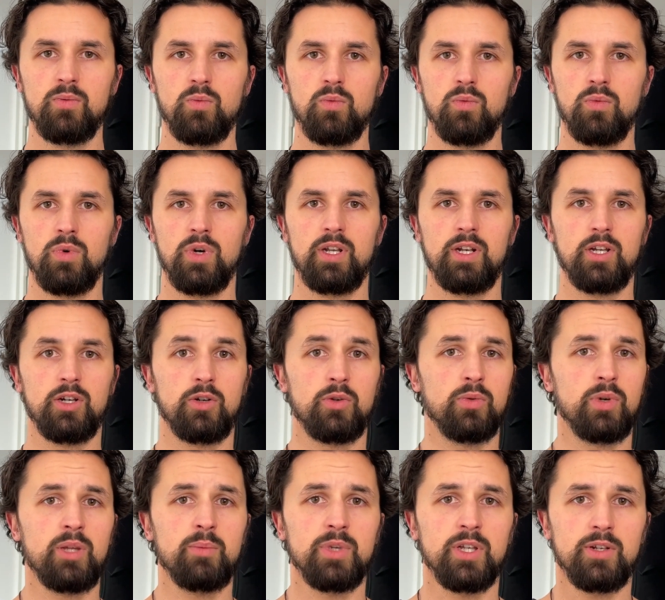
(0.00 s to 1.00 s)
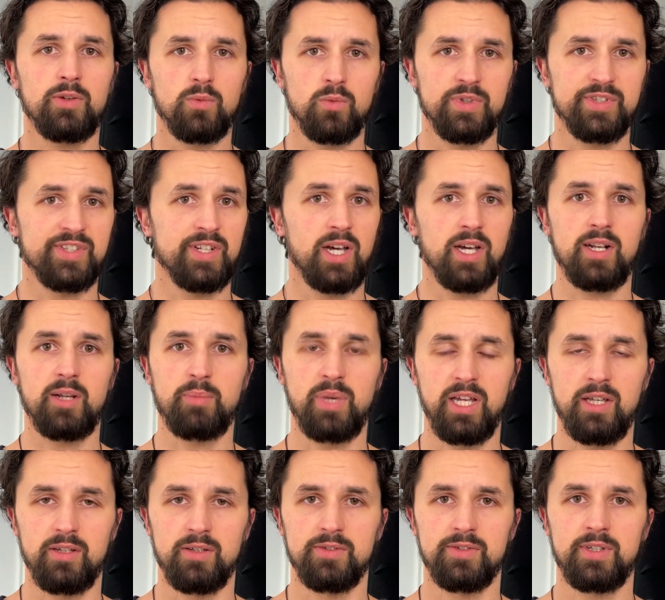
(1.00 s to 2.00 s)
What agreement was not
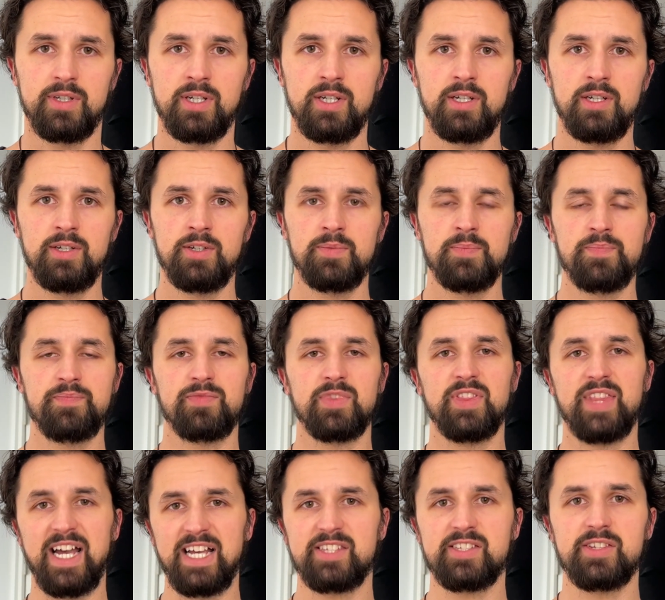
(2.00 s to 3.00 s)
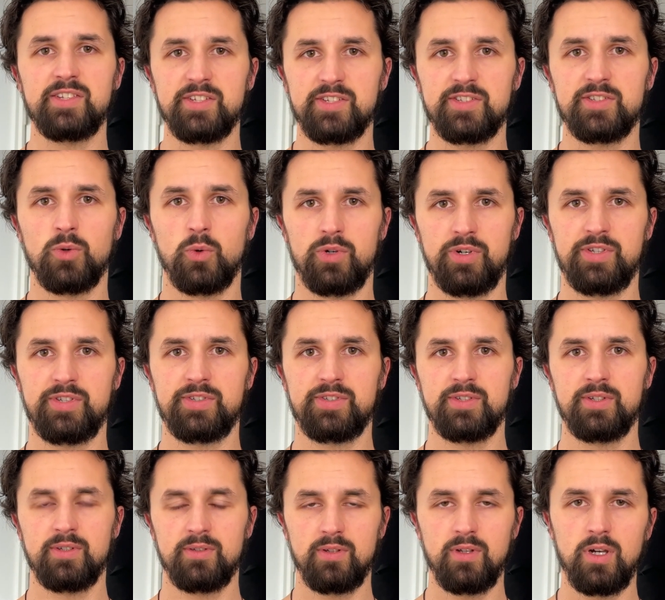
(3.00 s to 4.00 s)
upheld? That's the
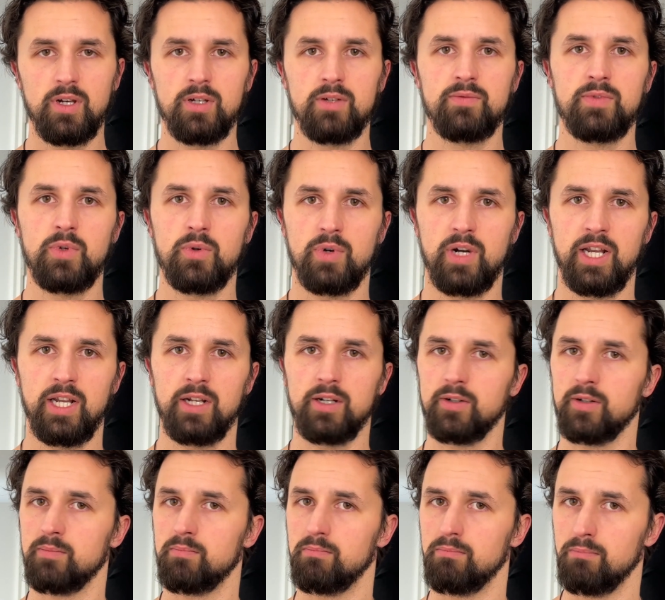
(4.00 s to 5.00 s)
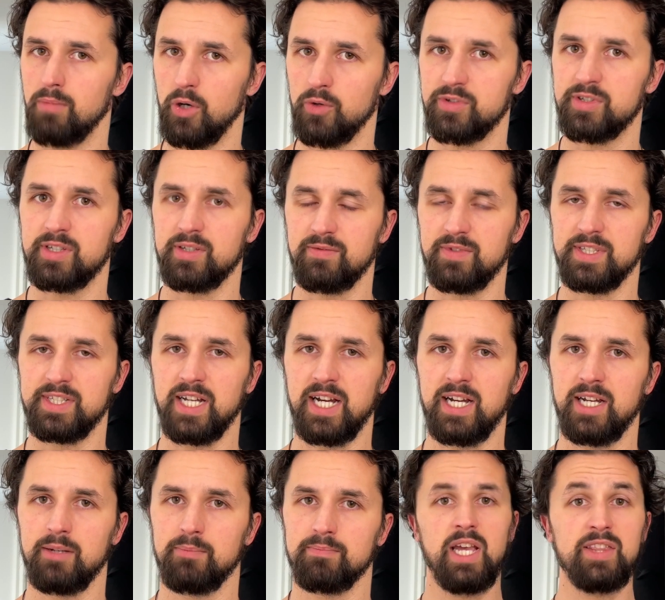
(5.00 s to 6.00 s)
source of your anger most of the
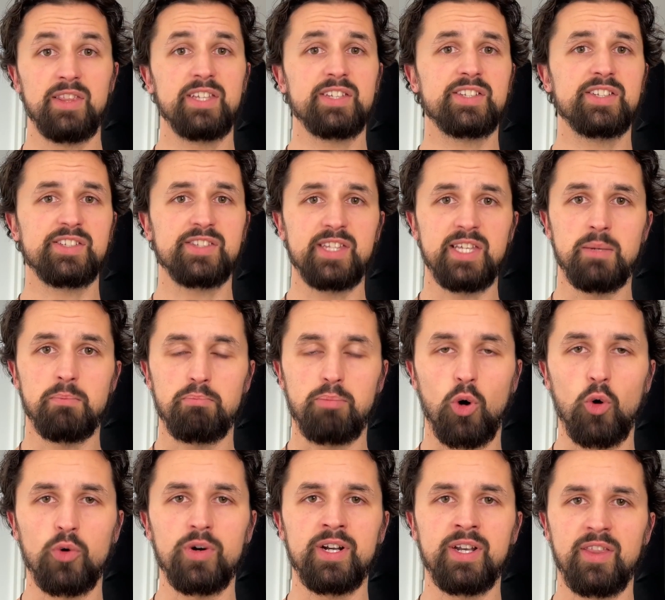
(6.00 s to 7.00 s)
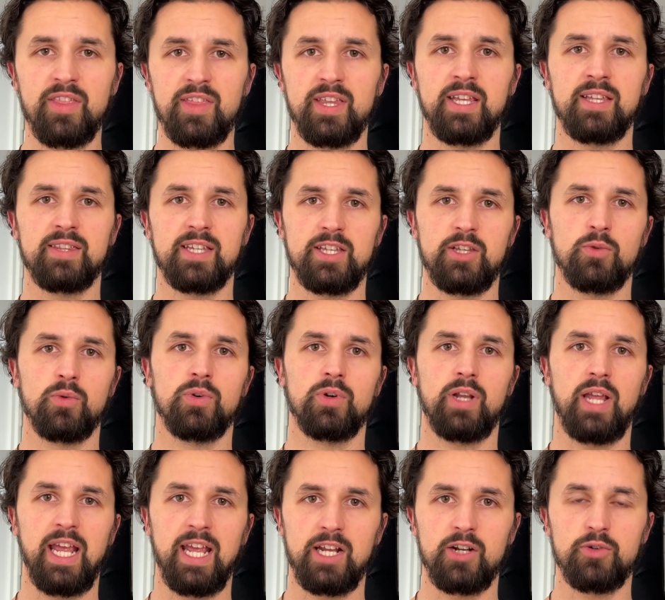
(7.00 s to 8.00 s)
time. And this is the important thing that your
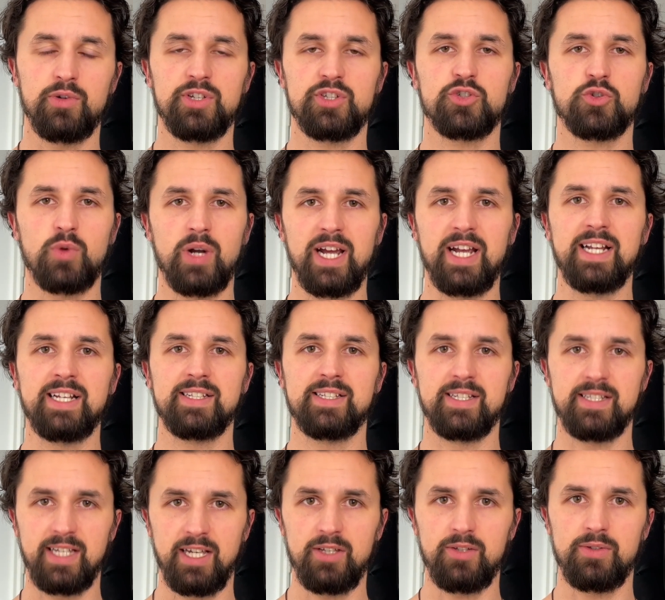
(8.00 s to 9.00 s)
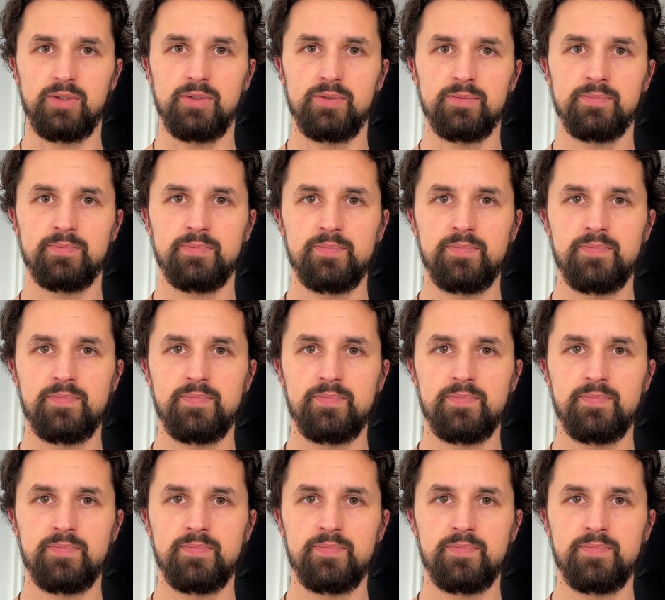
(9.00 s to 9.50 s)
anger is trying to tell you.